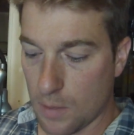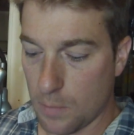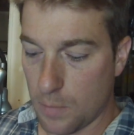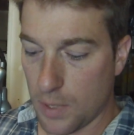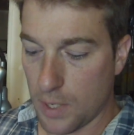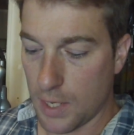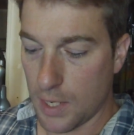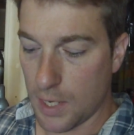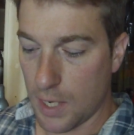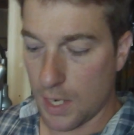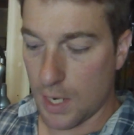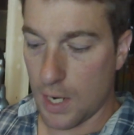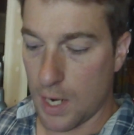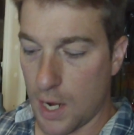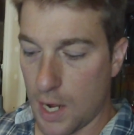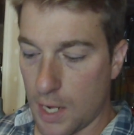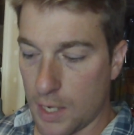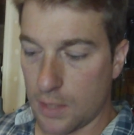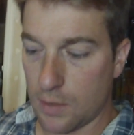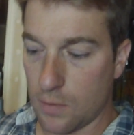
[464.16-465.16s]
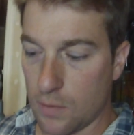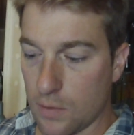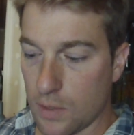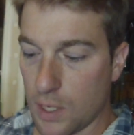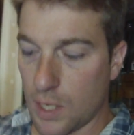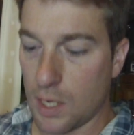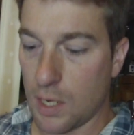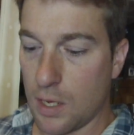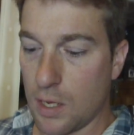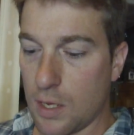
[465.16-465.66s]
But I don't,
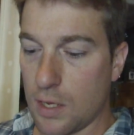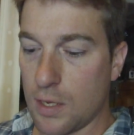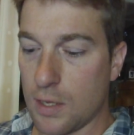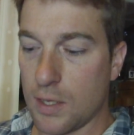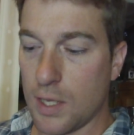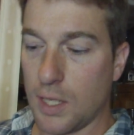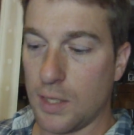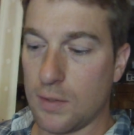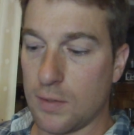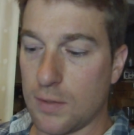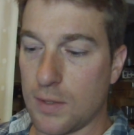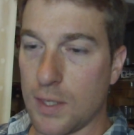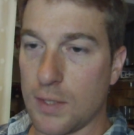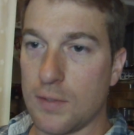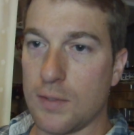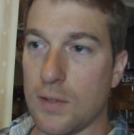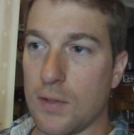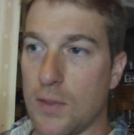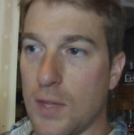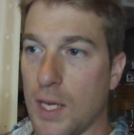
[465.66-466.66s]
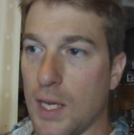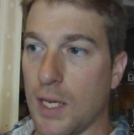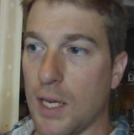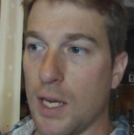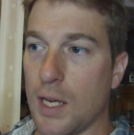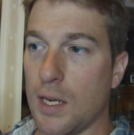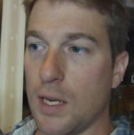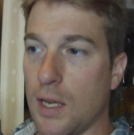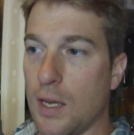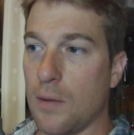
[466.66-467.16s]
that's the thing,
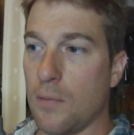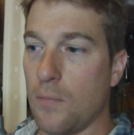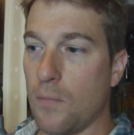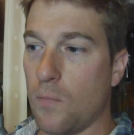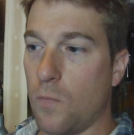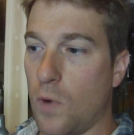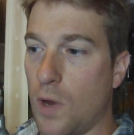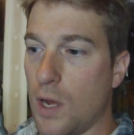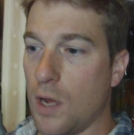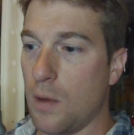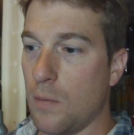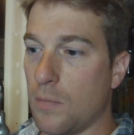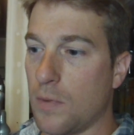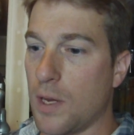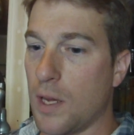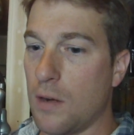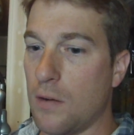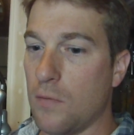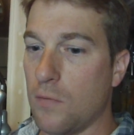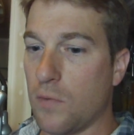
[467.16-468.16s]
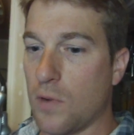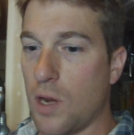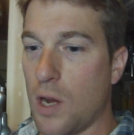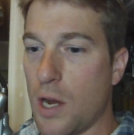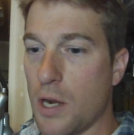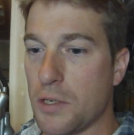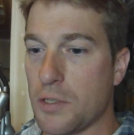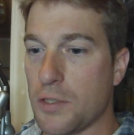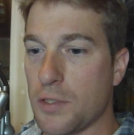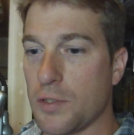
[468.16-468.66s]
why I'm kind of
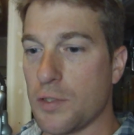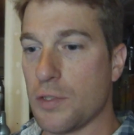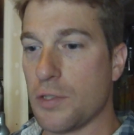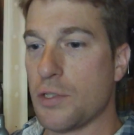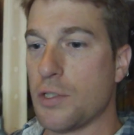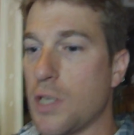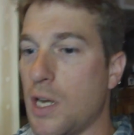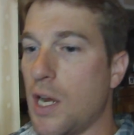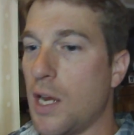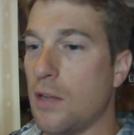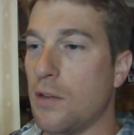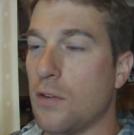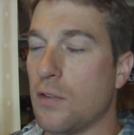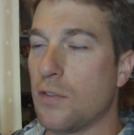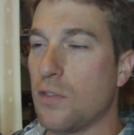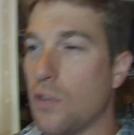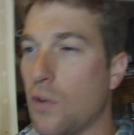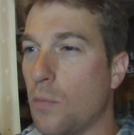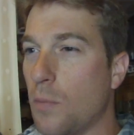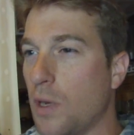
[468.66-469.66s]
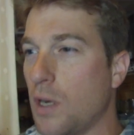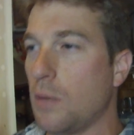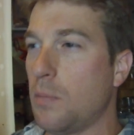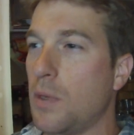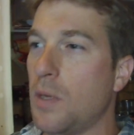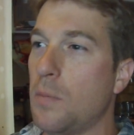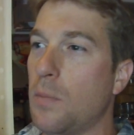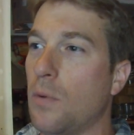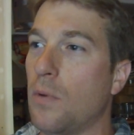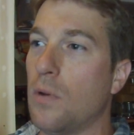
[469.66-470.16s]
cautious or shy. There's so many
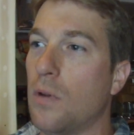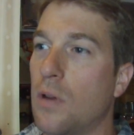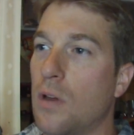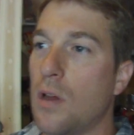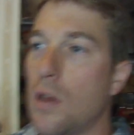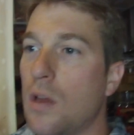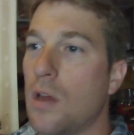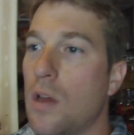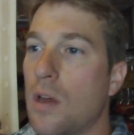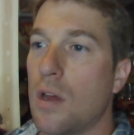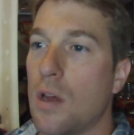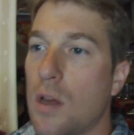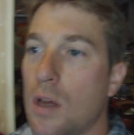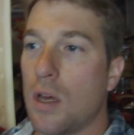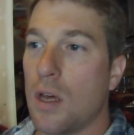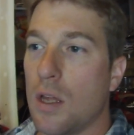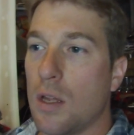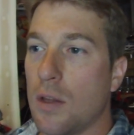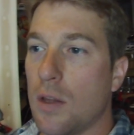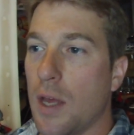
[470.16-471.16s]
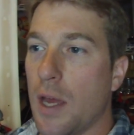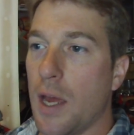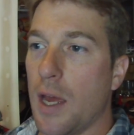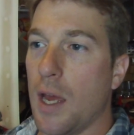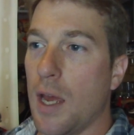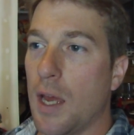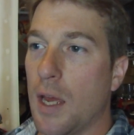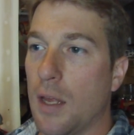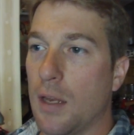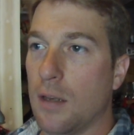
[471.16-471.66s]
people
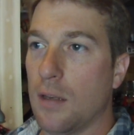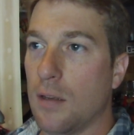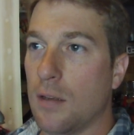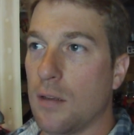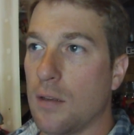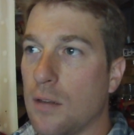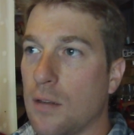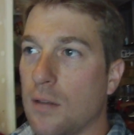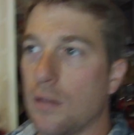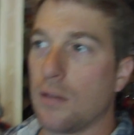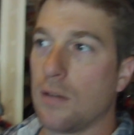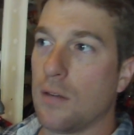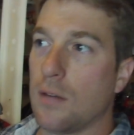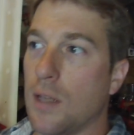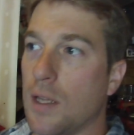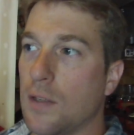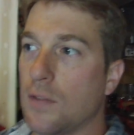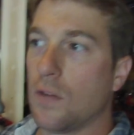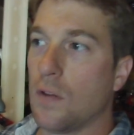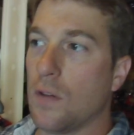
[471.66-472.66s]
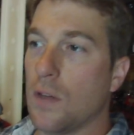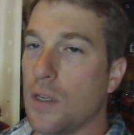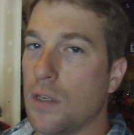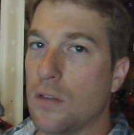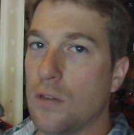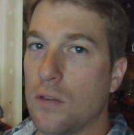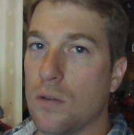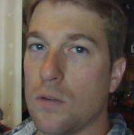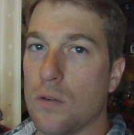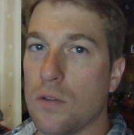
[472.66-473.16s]
that's all they
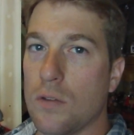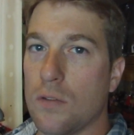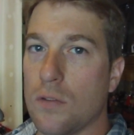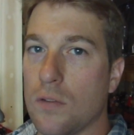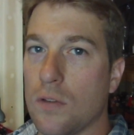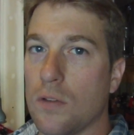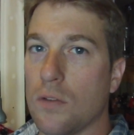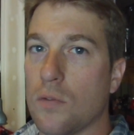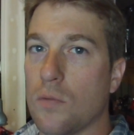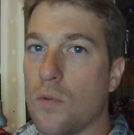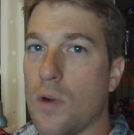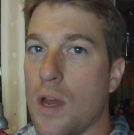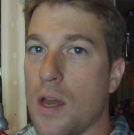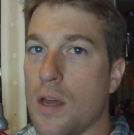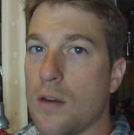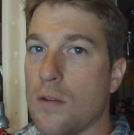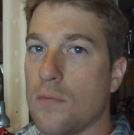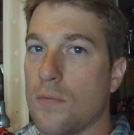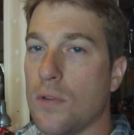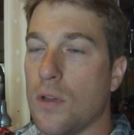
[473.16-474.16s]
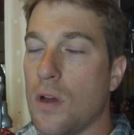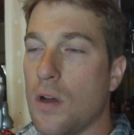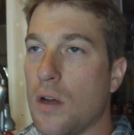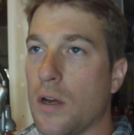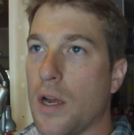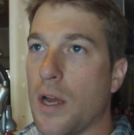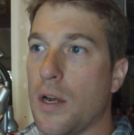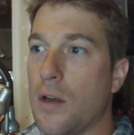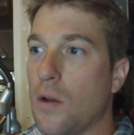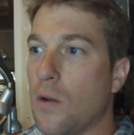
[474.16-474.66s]
do is ride and
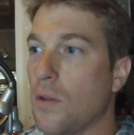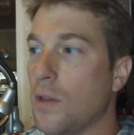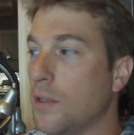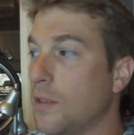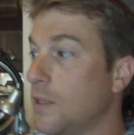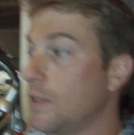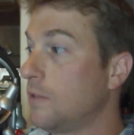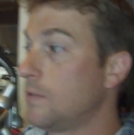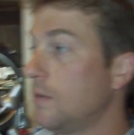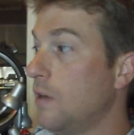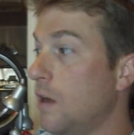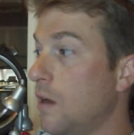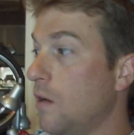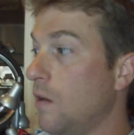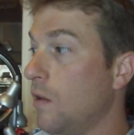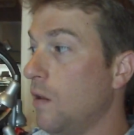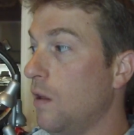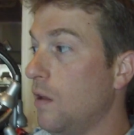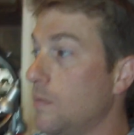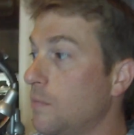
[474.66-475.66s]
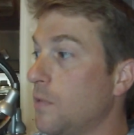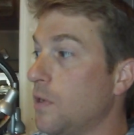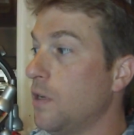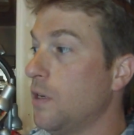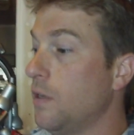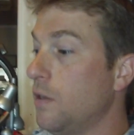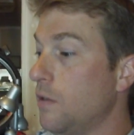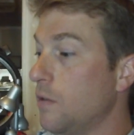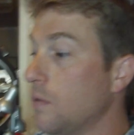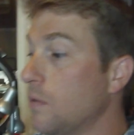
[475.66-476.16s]
vlog. I know that that's not all I'm going to
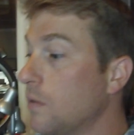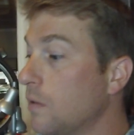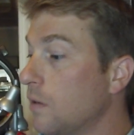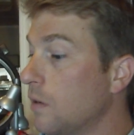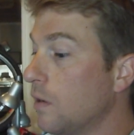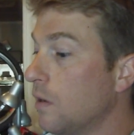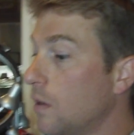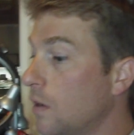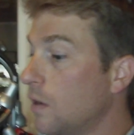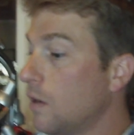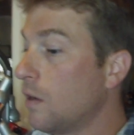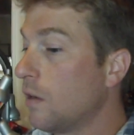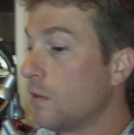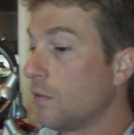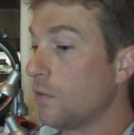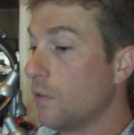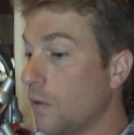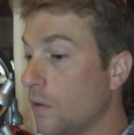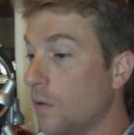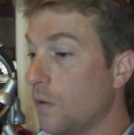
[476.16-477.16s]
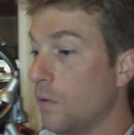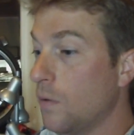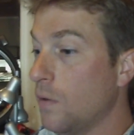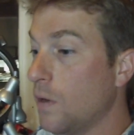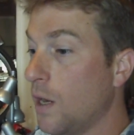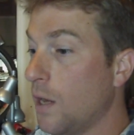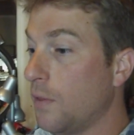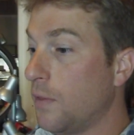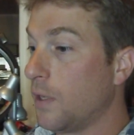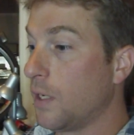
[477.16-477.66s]
do. So
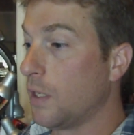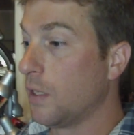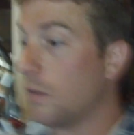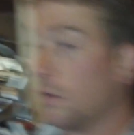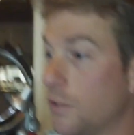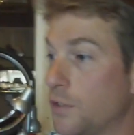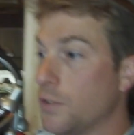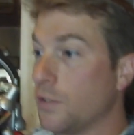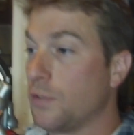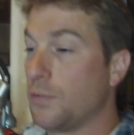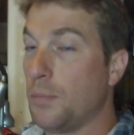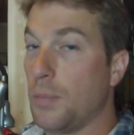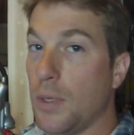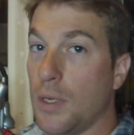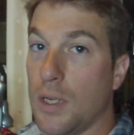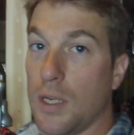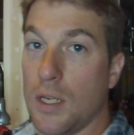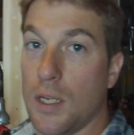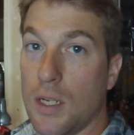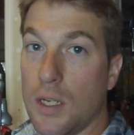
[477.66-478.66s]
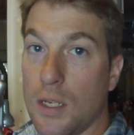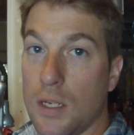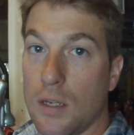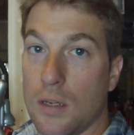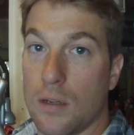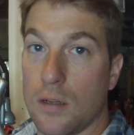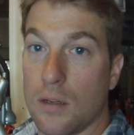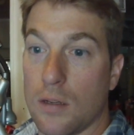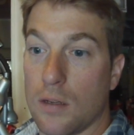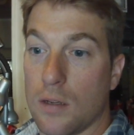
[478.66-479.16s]
I think it'll just be
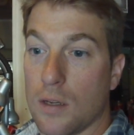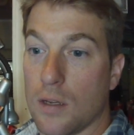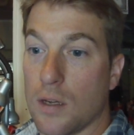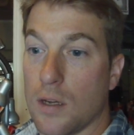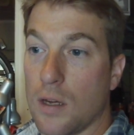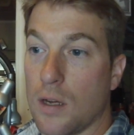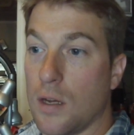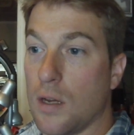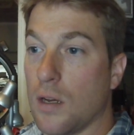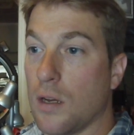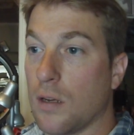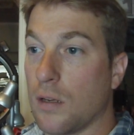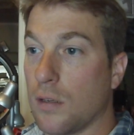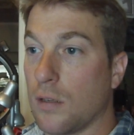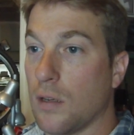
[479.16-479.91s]
a